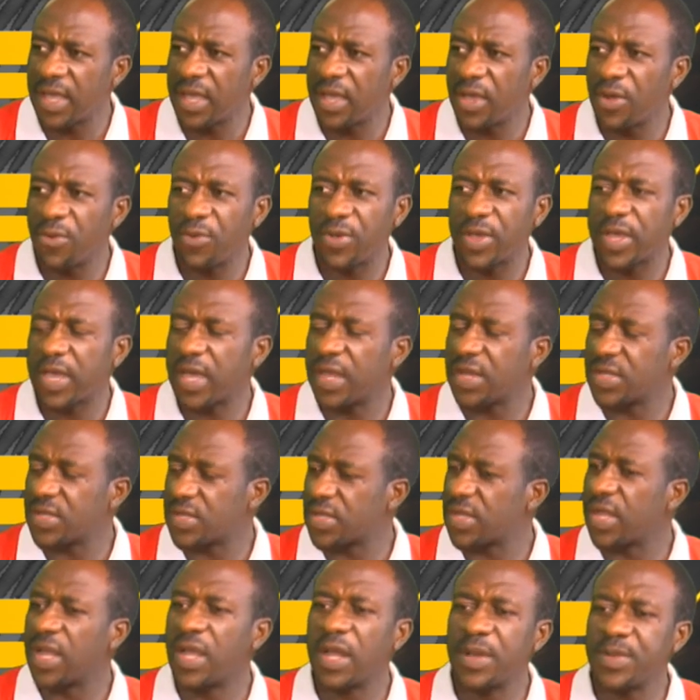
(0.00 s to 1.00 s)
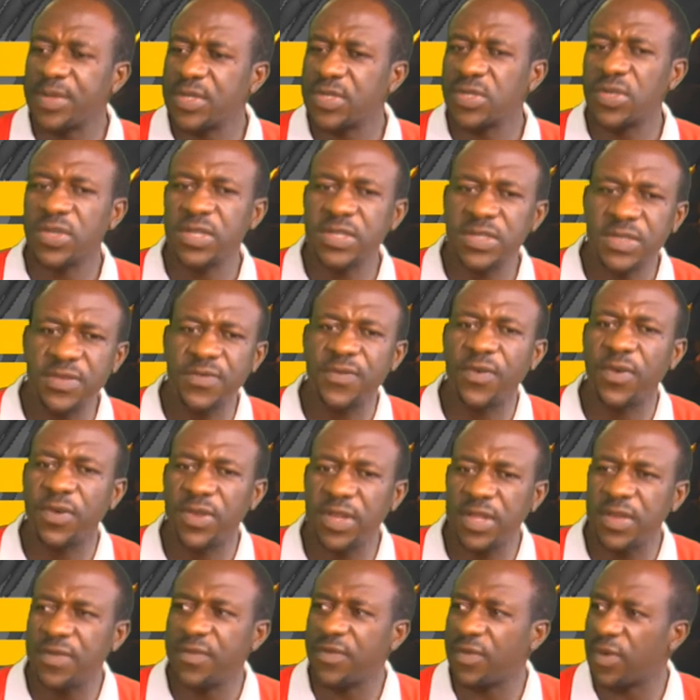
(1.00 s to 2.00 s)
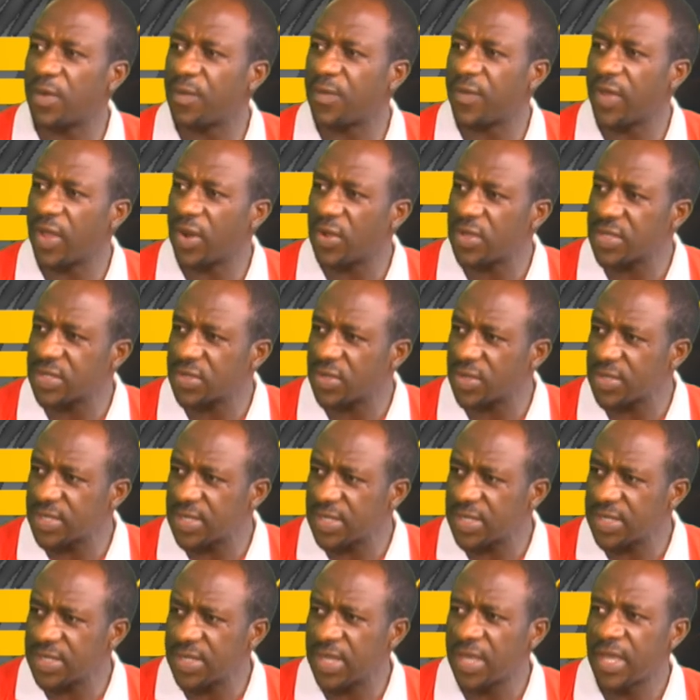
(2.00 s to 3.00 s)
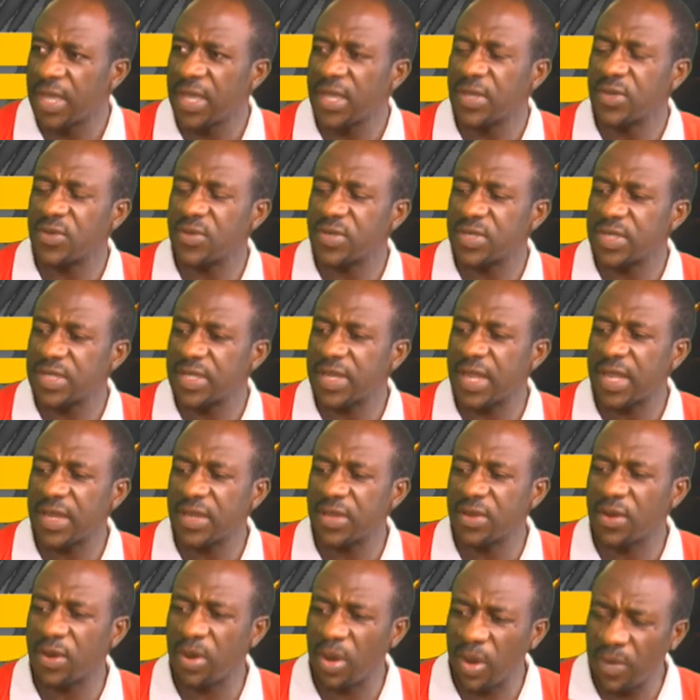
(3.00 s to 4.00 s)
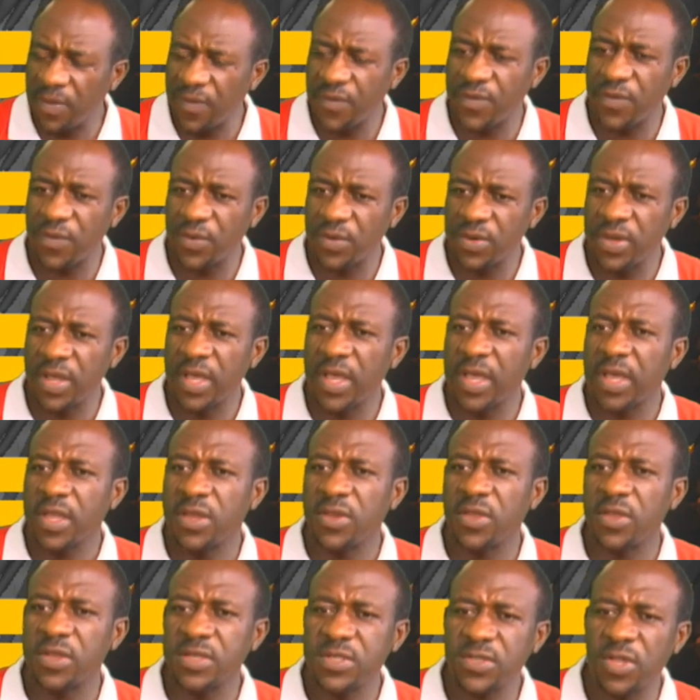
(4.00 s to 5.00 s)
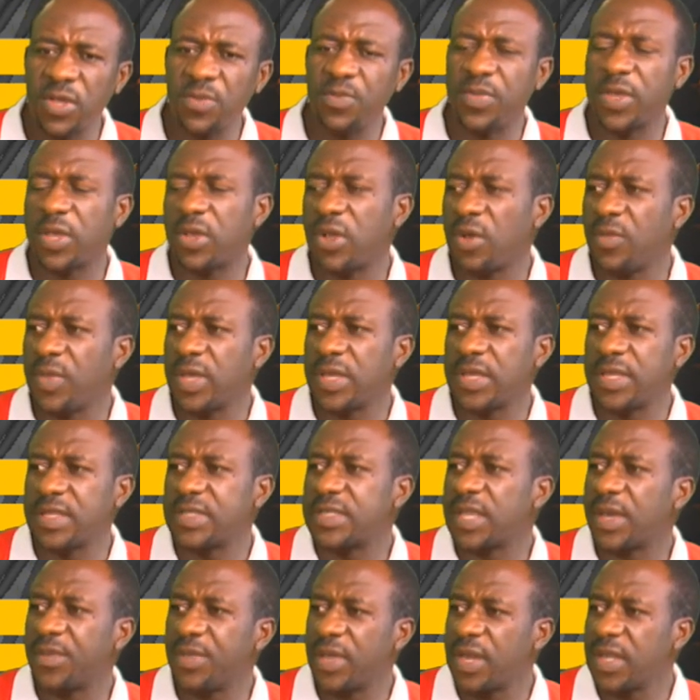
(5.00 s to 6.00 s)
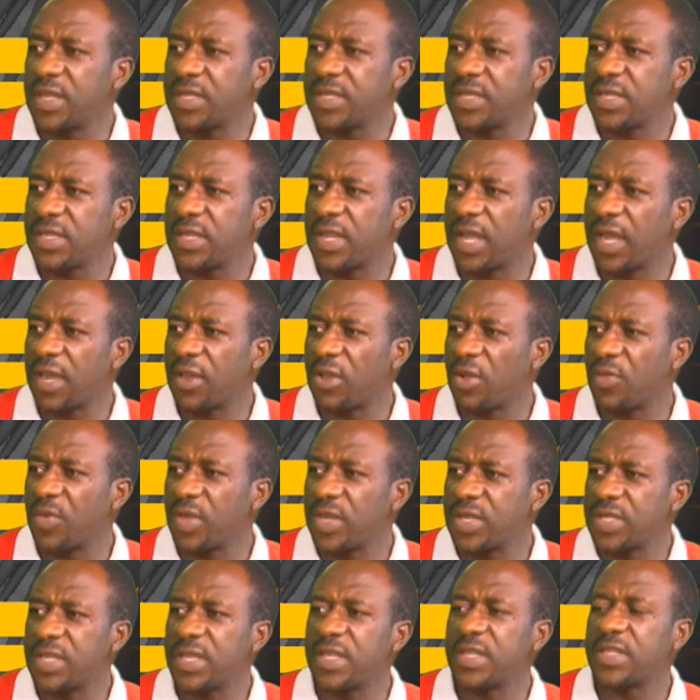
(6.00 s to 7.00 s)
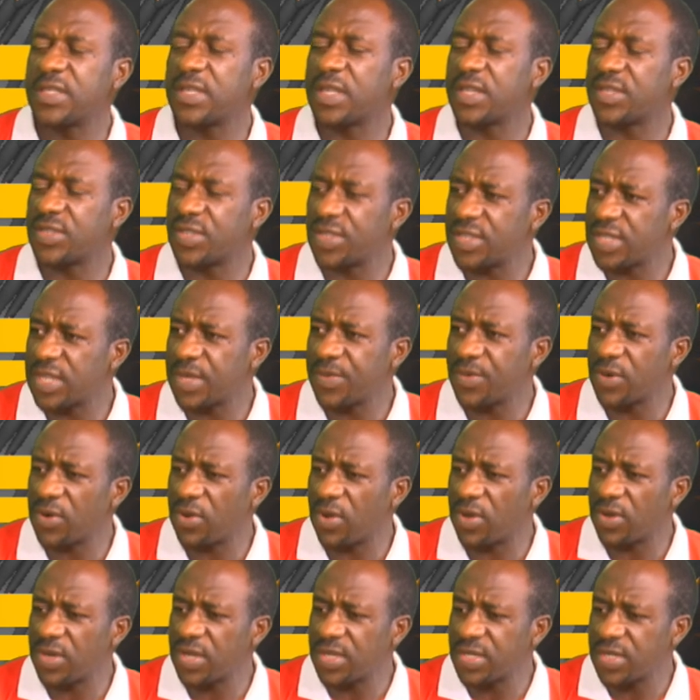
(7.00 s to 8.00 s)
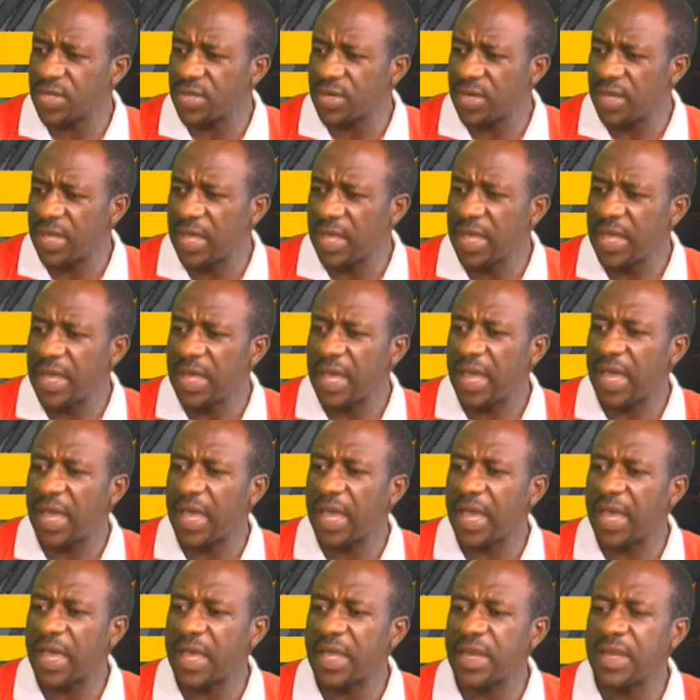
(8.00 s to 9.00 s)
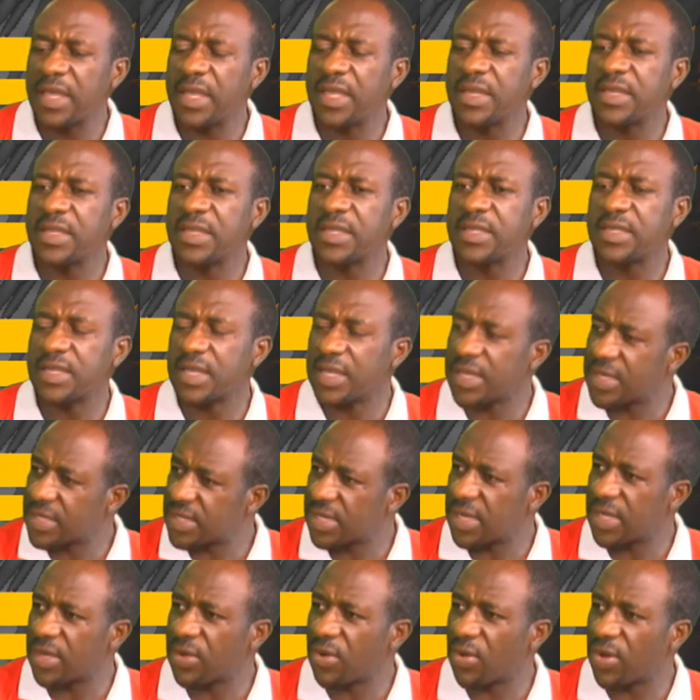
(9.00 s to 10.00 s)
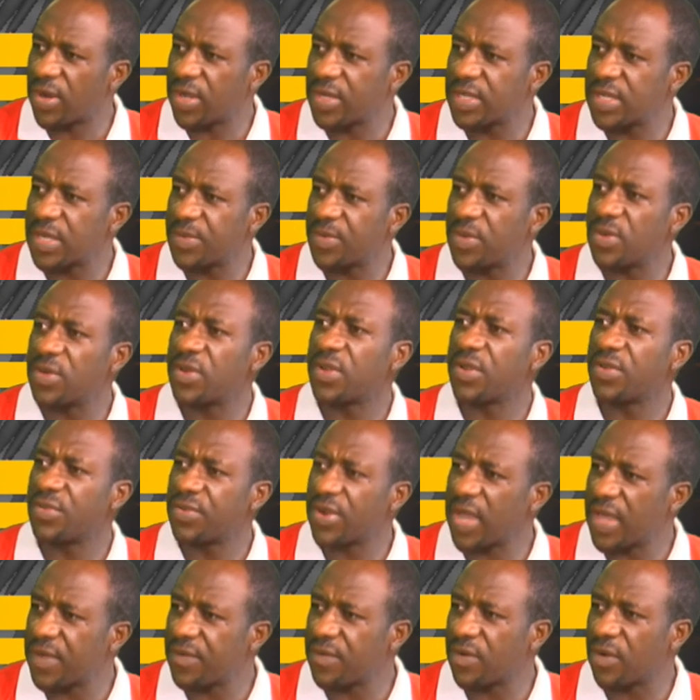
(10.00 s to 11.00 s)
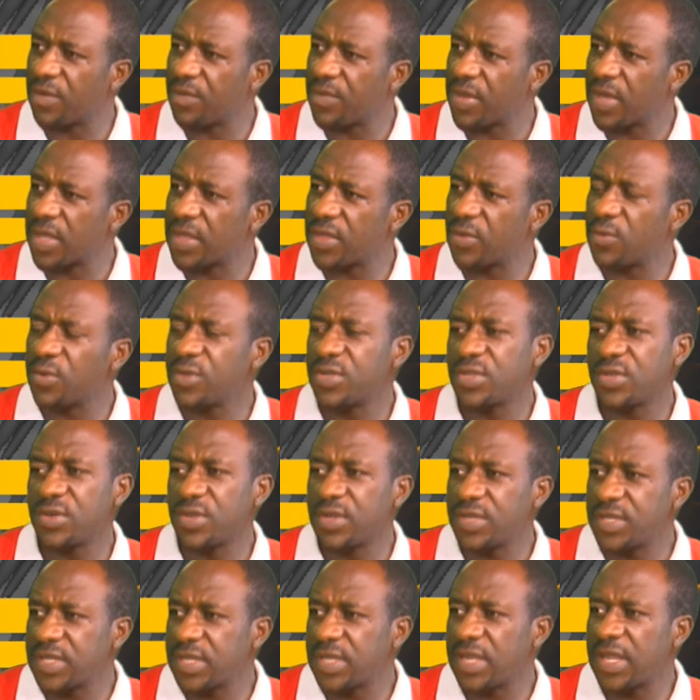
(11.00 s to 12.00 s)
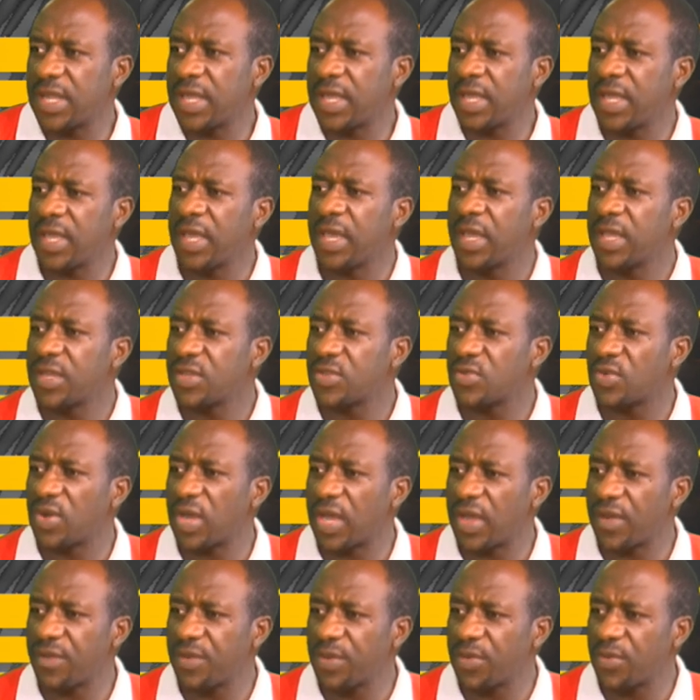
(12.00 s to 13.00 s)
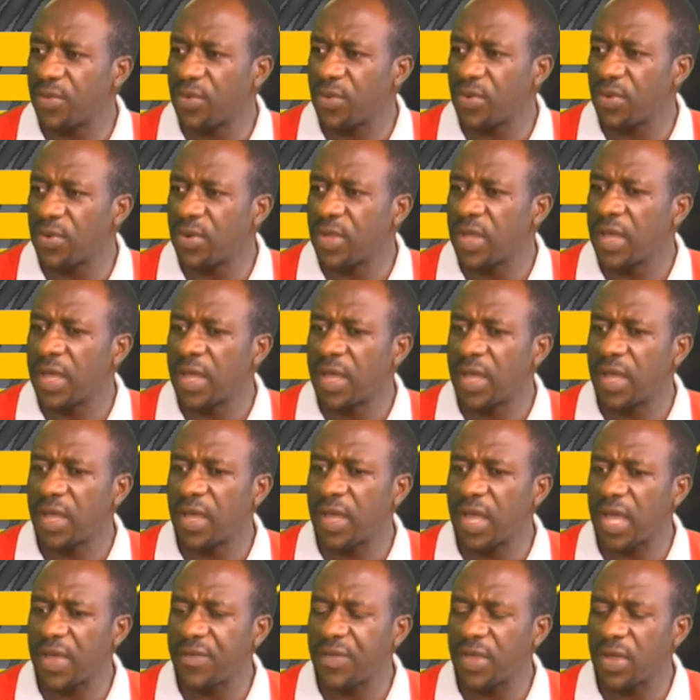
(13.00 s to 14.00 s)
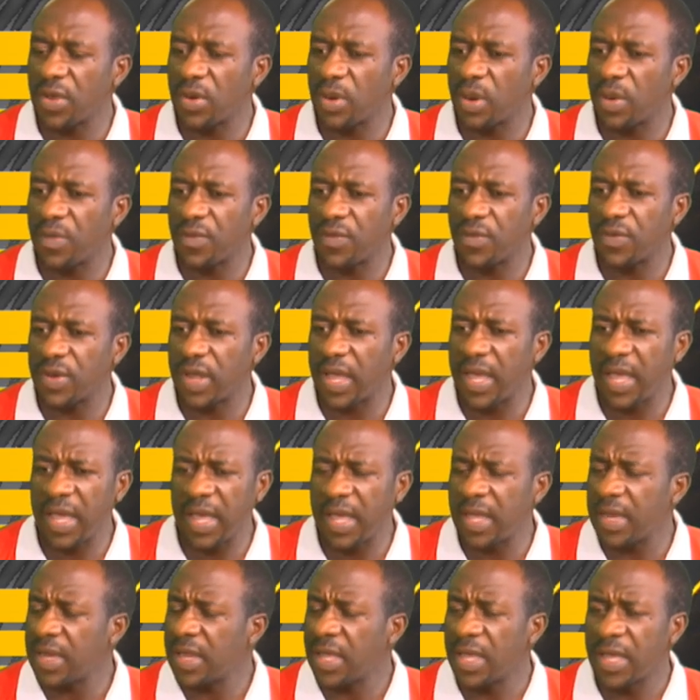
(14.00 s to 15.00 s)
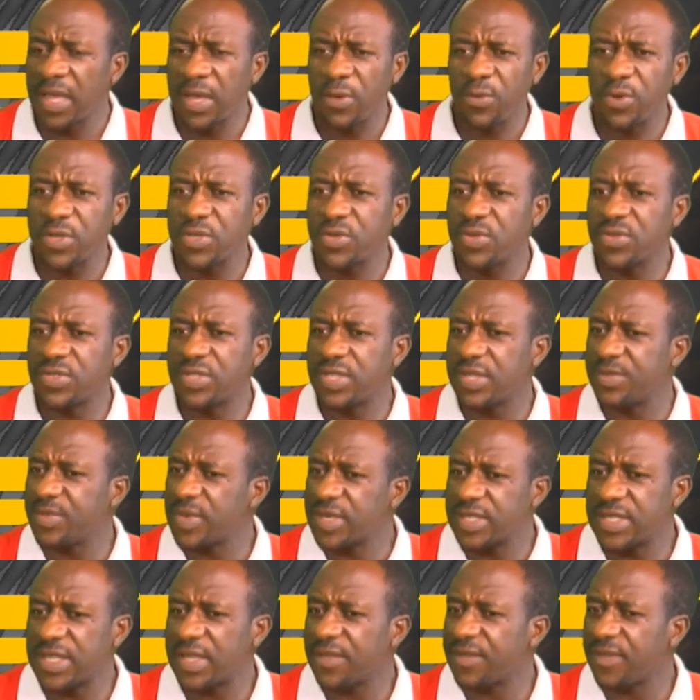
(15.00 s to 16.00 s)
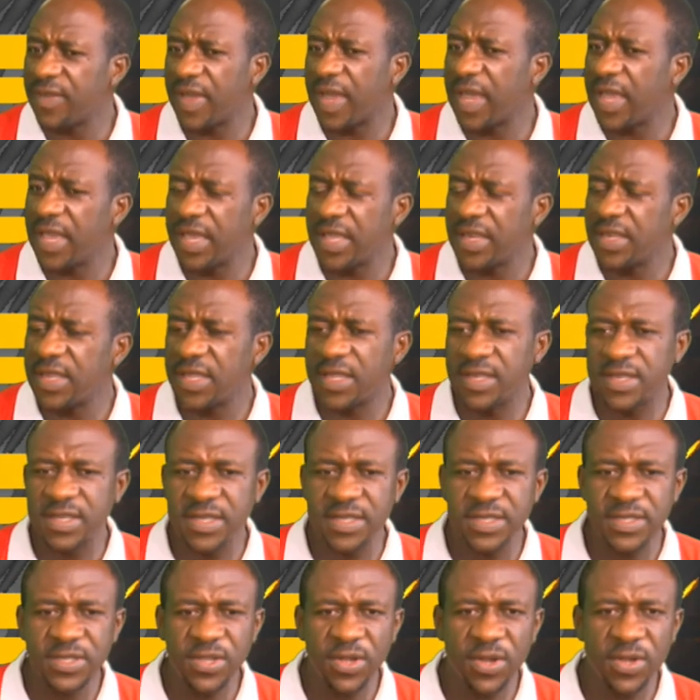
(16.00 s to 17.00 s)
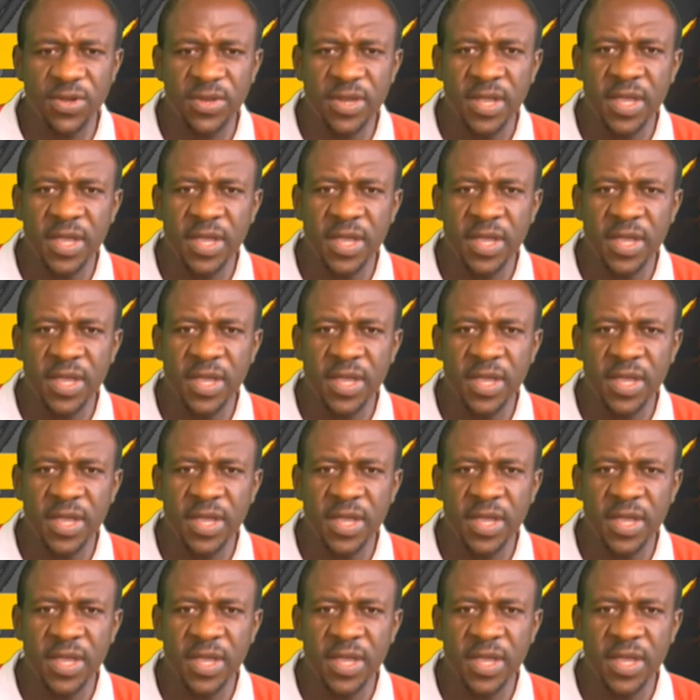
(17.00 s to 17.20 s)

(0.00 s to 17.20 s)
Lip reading: We can help source funding from various sources to see that clubfoot does not become a disability in our community. It's a treatable condition, and it is easily correctable right from birth. We shouldn't delay to have people having clubfoot. And we should demystify it. It is not